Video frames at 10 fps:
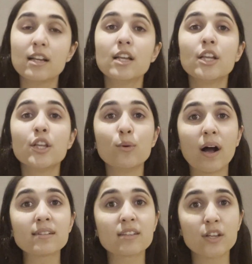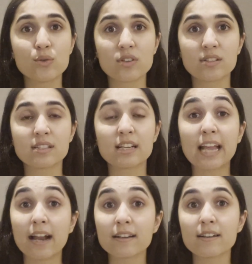you ask users to
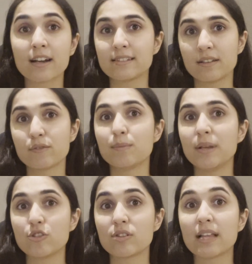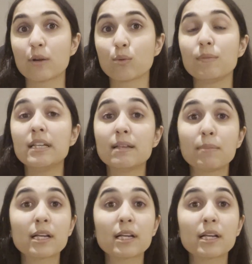categorize information that would be typically